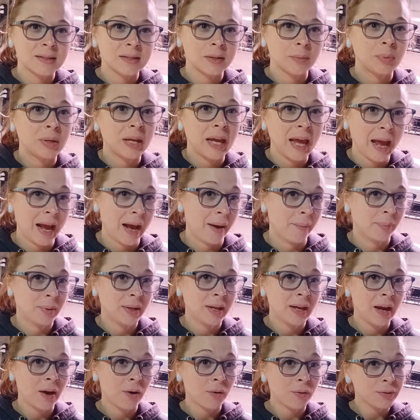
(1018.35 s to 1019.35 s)
to be
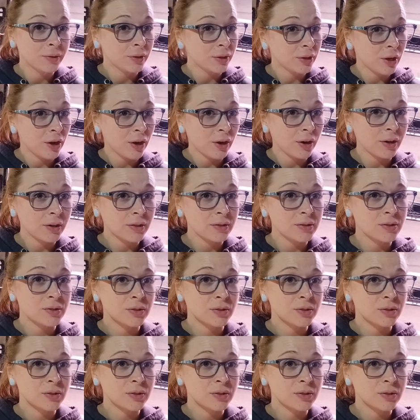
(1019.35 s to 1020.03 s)
happy out in the yard,